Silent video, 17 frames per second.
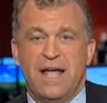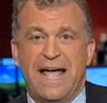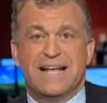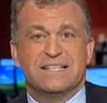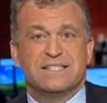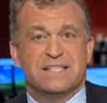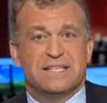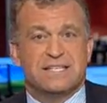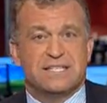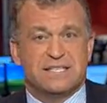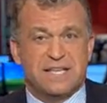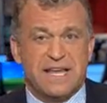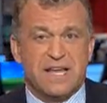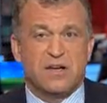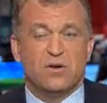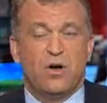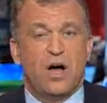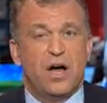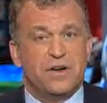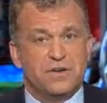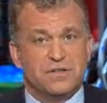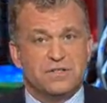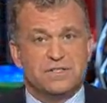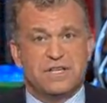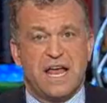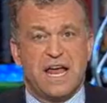as the single
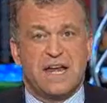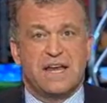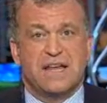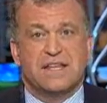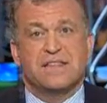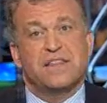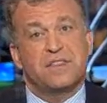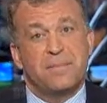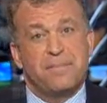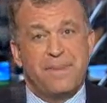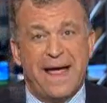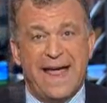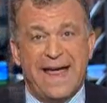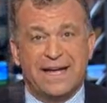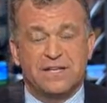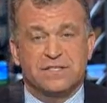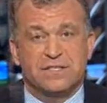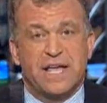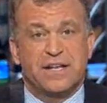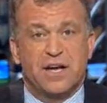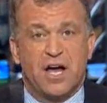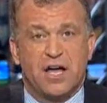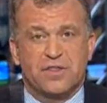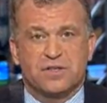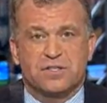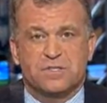understanding that the banks and
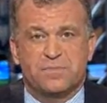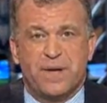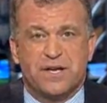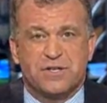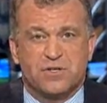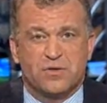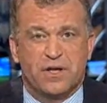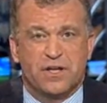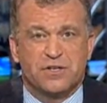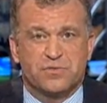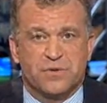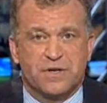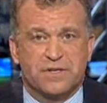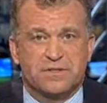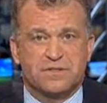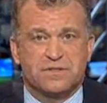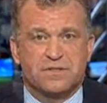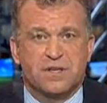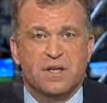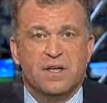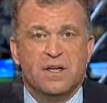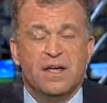other special interests